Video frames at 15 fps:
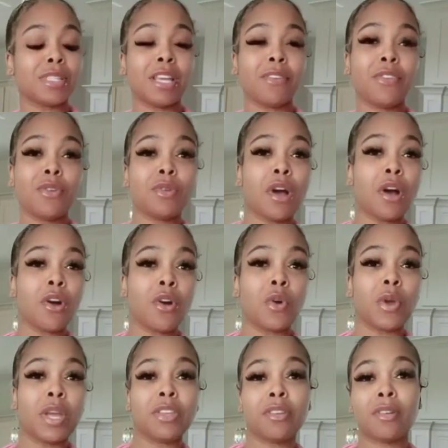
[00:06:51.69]
If you
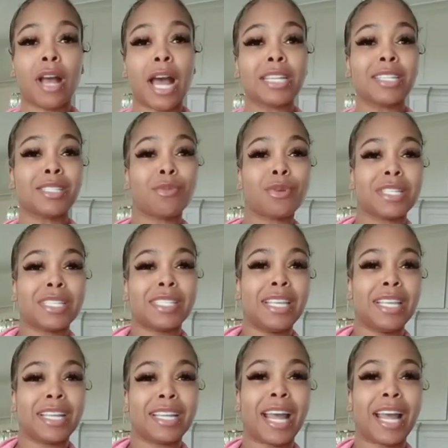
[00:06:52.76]
go and I just want to see it.